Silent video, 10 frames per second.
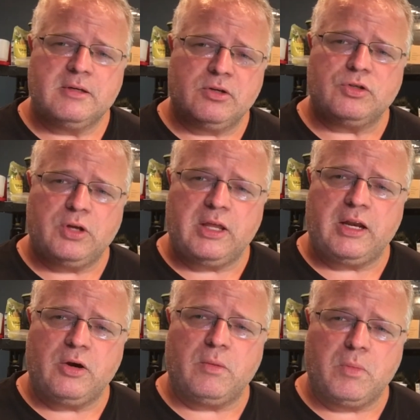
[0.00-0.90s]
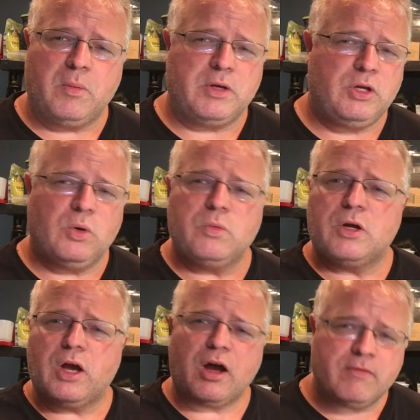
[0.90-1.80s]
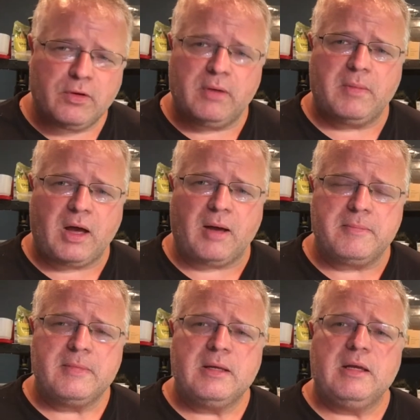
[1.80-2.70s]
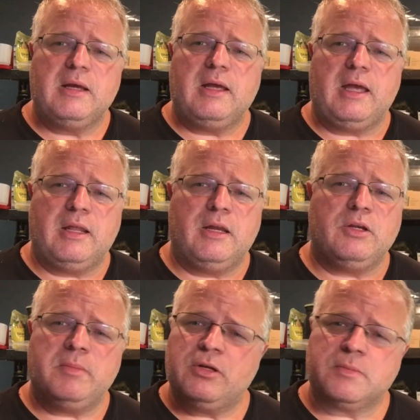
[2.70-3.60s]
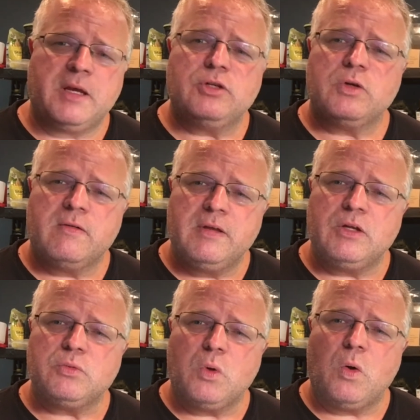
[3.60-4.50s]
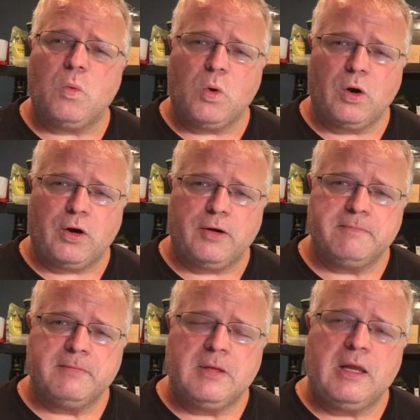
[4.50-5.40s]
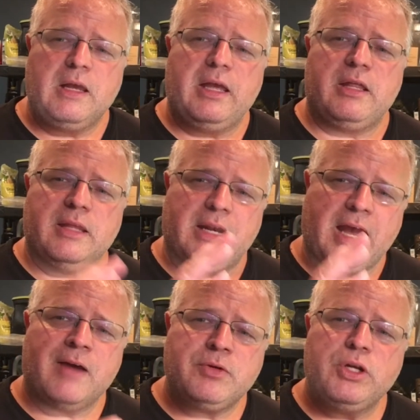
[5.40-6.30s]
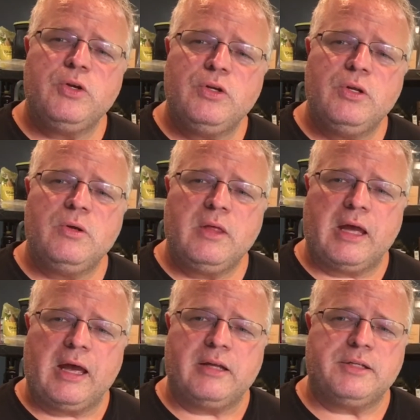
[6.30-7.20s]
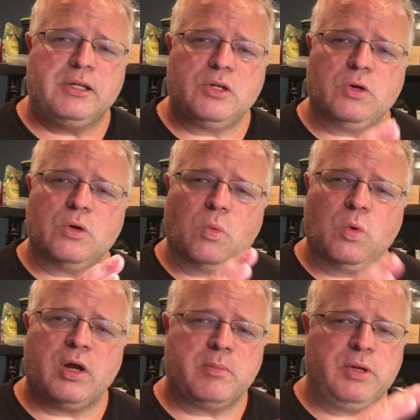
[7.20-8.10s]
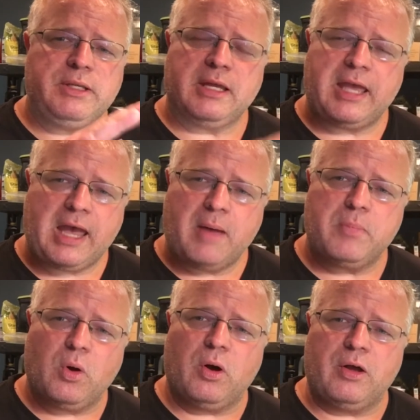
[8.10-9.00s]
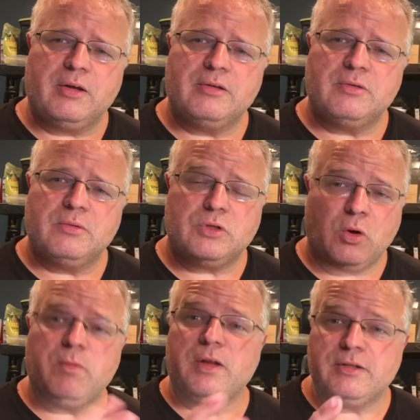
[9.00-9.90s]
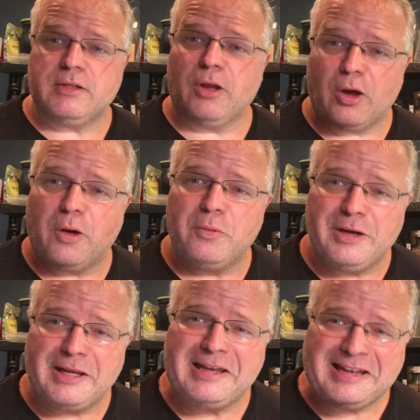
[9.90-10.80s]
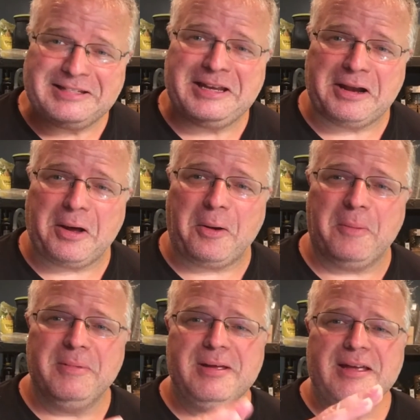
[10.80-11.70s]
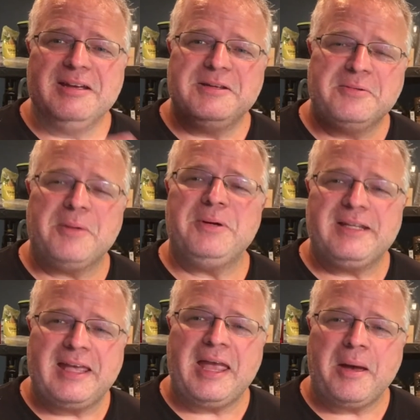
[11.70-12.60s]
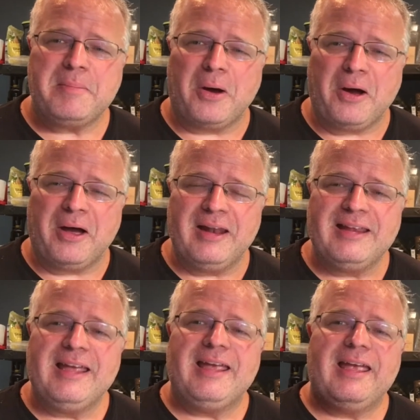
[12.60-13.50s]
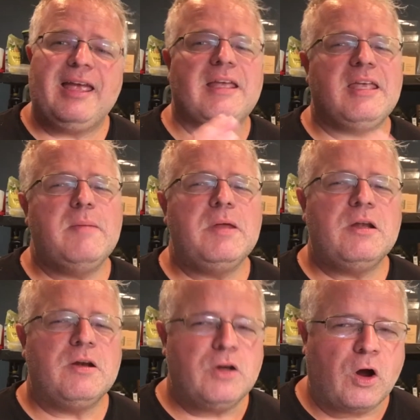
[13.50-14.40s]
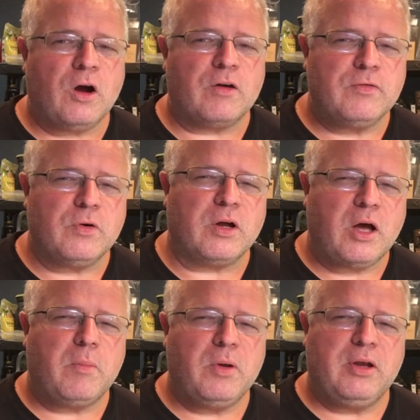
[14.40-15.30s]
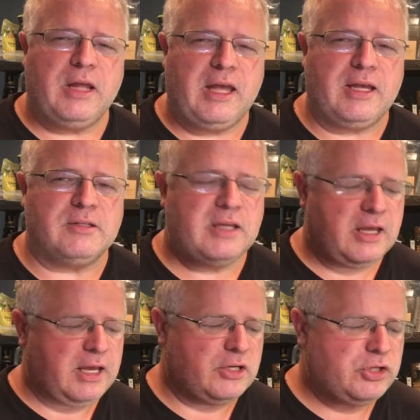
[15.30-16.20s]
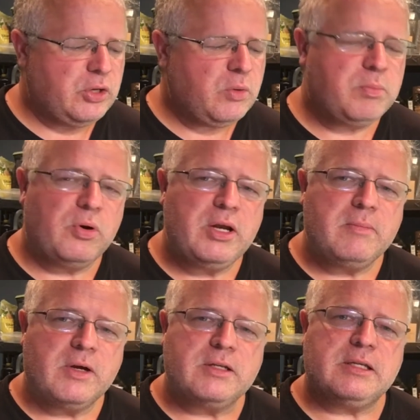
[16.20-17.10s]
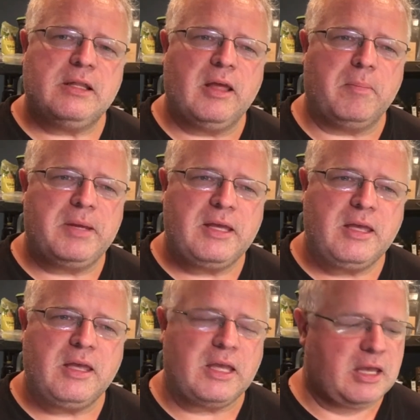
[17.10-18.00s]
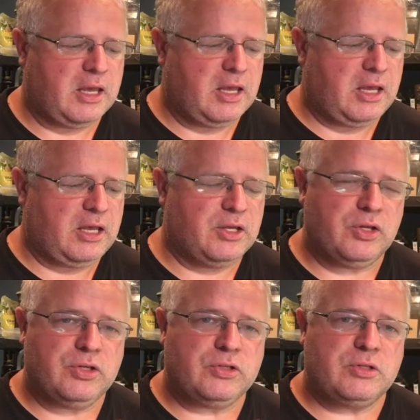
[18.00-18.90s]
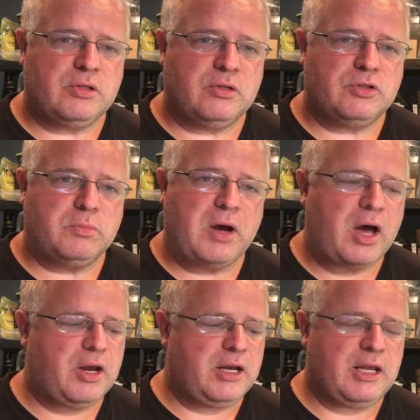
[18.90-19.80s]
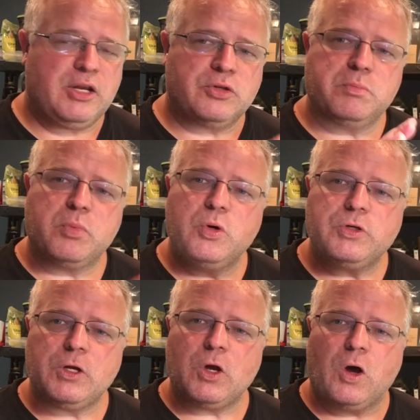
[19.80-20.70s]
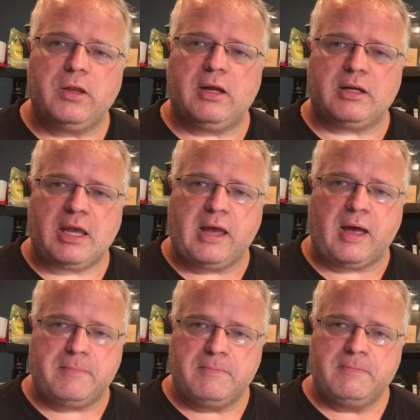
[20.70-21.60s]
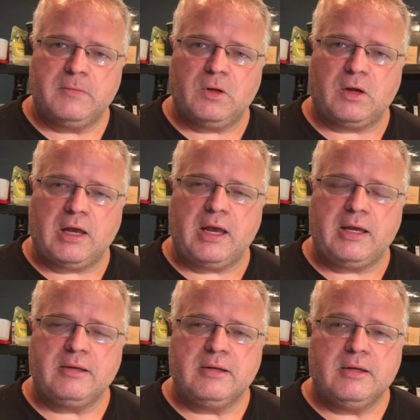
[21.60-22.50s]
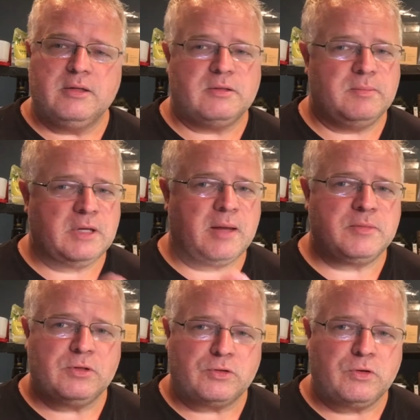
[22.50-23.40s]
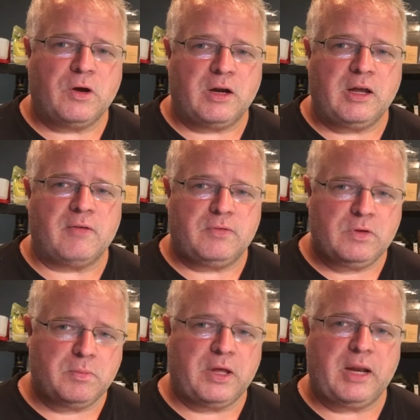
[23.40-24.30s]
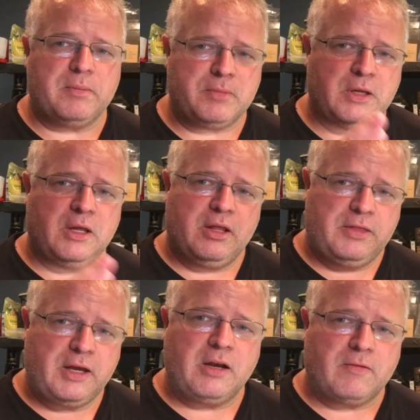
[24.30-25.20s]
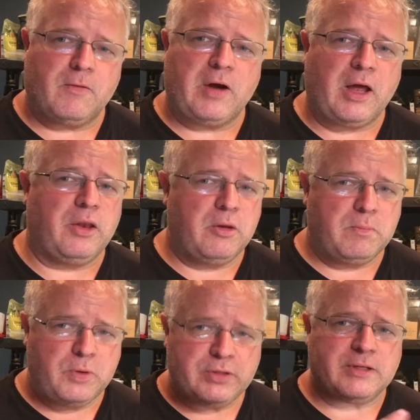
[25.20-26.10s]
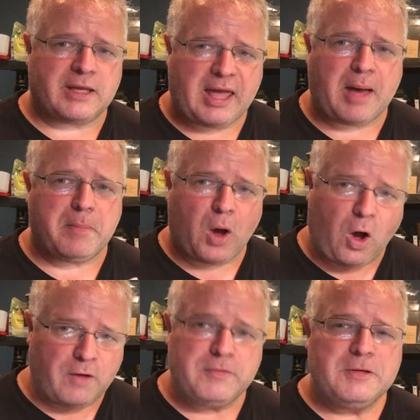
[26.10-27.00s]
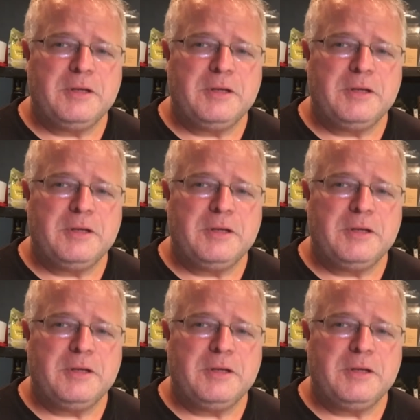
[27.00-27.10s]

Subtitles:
I'll show you that here in a moment. You don't cover them up, and then you just make sure everything is well watered. Then after you do that, you're going want to put the cap on, which hopefully is still on when the kids get home. You want to put the cap on and keep it in the dark for a couple of days until pretty much the pea is sprouted and is pushing on that cap, okay? Sometimes they're strong enough, if you plant them thick enough around, they'll push the cap off.